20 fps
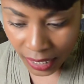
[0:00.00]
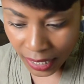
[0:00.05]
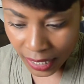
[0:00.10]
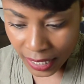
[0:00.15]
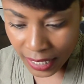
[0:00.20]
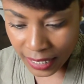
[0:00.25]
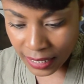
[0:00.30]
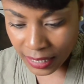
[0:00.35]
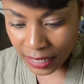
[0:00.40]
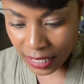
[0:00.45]

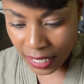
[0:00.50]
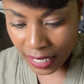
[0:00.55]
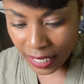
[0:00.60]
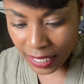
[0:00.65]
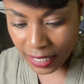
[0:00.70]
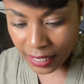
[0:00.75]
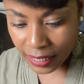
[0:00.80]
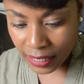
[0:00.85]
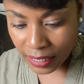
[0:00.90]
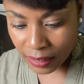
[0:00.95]
it
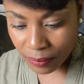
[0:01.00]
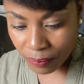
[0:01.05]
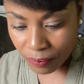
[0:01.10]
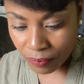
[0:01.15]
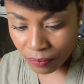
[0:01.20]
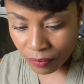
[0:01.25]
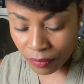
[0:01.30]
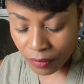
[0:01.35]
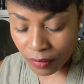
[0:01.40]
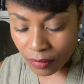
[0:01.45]
says,
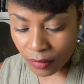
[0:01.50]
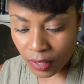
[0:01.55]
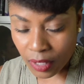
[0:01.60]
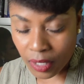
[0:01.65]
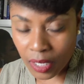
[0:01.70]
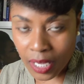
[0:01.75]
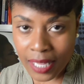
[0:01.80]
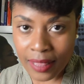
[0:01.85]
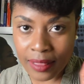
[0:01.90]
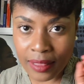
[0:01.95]

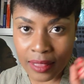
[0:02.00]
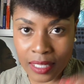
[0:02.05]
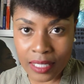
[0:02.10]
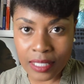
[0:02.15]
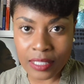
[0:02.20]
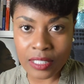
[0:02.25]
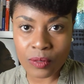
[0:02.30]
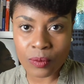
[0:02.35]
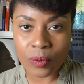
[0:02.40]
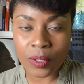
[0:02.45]
and
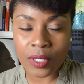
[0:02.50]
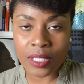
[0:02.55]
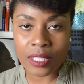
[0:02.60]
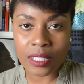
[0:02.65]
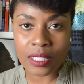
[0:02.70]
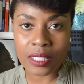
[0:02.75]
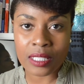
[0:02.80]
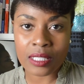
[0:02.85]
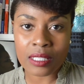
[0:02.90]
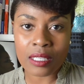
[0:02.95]
this
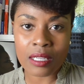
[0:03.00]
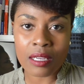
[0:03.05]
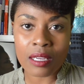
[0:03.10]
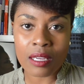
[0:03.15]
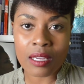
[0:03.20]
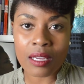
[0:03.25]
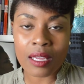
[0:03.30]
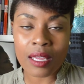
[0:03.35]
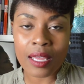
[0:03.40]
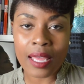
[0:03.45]
was
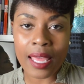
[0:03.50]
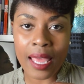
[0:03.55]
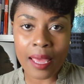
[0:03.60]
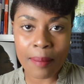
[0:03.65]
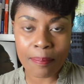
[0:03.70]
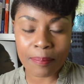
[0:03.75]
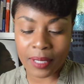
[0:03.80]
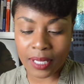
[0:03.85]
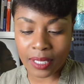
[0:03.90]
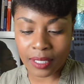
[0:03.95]

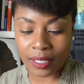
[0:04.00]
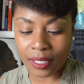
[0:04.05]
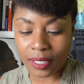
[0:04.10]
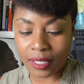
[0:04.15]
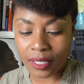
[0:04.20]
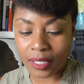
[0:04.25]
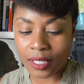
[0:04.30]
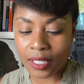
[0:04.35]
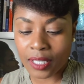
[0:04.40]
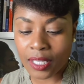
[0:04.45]
epic.
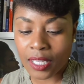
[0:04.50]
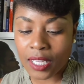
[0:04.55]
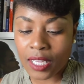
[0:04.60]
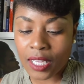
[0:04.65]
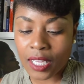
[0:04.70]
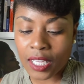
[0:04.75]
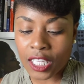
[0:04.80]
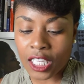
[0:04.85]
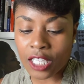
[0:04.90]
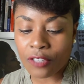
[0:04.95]

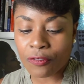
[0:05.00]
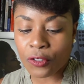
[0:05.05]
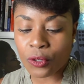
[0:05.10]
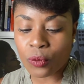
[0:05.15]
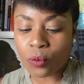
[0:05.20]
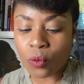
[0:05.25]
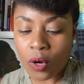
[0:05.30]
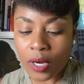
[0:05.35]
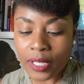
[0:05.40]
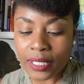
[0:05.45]
If
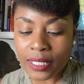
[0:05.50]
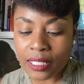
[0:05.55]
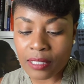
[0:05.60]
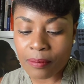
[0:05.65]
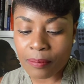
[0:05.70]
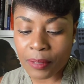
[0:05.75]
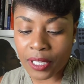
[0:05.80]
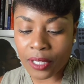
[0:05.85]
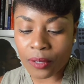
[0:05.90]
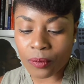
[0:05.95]
you want
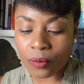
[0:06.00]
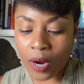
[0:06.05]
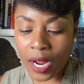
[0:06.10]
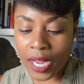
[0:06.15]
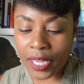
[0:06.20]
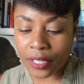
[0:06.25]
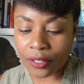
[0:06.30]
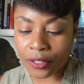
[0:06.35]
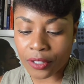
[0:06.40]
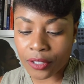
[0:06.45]
to be a
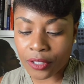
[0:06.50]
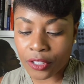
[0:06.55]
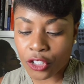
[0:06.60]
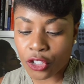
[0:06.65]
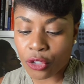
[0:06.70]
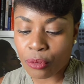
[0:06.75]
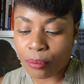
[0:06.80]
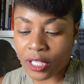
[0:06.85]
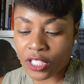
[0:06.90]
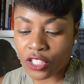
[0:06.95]
writer,
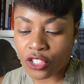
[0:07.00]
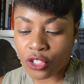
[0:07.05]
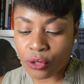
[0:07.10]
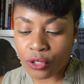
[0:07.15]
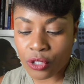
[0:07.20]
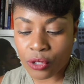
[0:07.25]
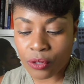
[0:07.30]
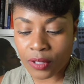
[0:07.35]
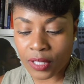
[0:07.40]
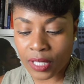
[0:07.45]
you must do
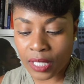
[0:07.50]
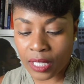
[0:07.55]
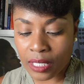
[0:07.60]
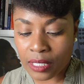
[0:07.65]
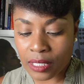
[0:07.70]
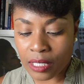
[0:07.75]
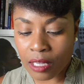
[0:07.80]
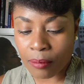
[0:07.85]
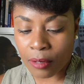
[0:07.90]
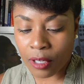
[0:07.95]
two
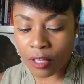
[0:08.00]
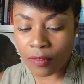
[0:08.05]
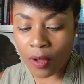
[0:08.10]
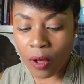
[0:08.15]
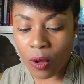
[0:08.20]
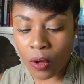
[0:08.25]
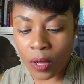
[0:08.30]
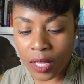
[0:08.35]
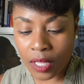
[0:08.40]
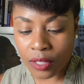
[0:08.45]
things above
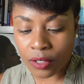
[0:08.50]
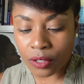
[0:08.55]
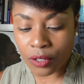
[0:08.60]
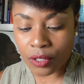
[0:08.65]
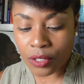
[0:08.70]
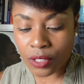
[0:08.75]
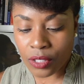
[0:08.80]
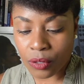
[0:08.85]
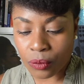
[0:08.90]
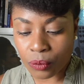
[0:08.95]
all
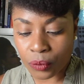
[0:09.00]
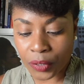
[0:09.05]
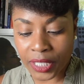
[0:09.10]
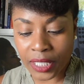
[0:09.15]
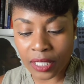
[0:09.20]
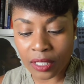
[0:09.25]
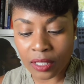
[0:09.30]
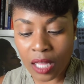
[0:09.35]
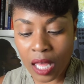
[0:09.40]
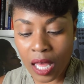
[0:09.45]
others
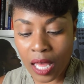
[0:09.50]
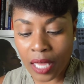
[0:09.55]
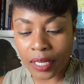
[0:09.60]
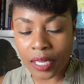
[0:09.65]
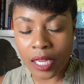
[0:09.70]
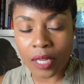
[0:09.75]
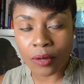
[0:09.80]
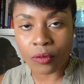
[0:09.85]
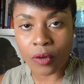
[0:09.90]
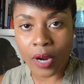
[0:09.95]
read a lot
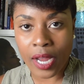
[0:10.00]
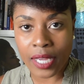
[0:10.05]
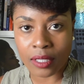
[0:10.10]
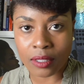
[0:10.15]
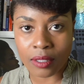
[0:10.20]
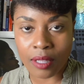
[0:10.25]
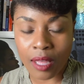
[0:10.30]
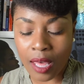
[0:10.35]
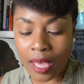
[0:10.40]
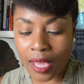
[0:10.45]
and write
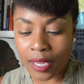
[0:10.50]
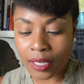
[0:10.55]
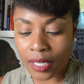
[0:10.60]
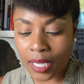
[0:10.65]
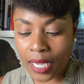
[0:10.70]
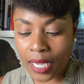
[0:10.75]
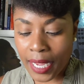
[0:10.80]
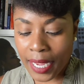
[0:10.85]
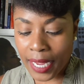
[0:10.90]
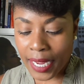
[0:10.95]
a lot.
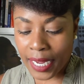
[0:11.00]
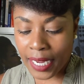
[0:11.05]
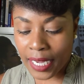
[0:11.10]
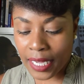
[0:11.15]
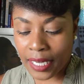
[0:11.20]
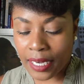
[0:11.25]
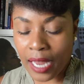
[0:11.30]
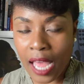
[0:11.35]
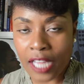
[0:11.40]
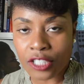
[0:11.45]

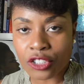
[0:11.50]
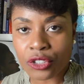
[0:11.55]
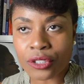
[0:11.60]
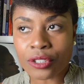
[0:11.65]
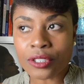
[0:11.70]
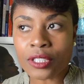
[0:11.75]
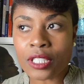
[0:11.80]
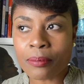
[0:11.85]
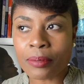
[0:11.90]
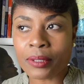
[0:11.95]
And I
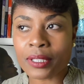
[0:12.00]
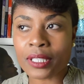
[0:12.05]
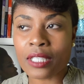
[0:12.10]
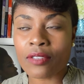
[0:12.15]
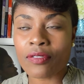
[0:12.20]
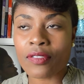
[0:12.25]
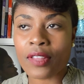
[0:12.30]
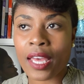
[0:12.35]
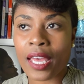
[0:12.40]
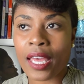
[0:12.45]
truly
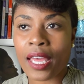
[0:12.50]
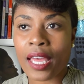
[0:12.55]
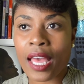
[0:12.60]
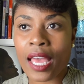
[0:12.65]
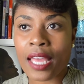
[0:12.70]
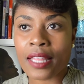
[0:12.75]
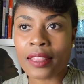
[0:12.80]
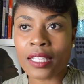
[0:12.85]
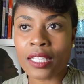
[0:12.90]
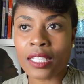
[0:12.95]
believe that.
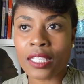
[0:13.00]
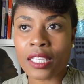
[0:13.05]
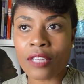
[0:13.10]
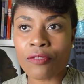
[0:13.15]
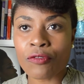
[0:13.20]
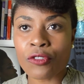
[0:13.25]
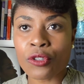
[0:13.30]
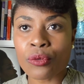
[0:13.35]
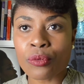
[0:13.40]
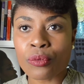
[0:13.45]
I think
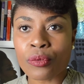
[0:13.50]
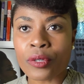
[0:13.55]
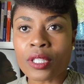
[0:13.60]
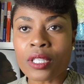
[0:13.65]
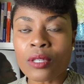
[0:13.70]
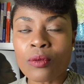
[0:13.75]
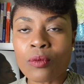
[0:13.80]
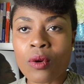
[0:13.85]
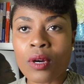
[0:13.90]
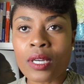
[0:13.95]
if you
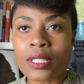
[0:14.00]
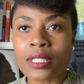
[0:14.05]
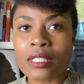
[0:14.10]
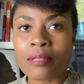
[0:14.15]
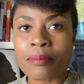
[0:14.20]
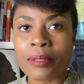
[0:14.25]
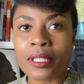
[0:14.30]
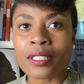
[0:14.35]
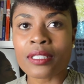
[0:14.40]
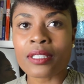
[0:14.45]
really want
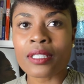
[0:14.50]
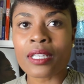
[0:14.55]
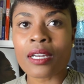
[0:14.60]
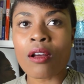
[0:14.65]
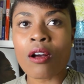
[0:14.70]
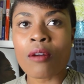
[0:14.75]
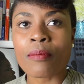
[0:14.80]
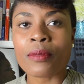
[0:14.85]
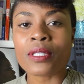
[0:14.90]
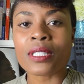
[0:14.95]
to be good at
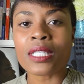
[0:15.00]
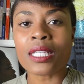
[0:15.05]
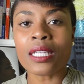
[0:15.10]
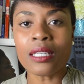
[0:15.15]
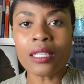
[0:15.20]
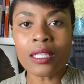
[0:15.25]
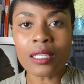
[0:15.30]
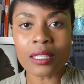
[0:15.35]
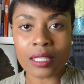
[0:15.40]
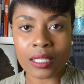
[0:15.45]
almost
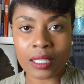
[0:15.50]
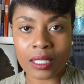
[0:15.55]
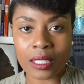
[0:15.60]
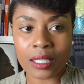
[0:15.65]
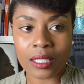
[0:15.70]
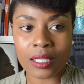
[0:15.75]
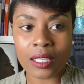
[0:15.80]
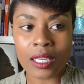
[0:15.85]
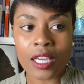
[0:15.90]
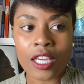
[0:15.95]

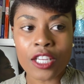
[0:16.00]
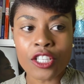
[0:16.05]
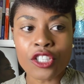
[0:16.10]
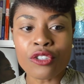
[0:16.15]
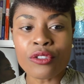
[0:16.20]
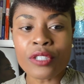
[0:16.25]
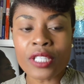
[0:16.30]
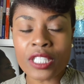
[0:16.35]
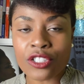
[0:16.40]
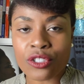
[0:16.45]
anything,
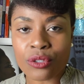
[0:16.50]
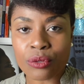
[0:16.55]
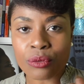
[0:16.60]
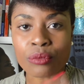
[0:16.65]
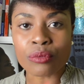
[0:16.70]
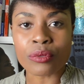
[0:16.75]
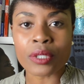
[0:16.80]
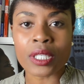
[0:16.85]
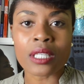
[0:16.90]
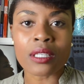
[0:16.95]
you need to
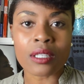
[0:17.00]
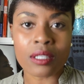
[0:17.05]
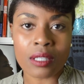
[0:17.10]
read a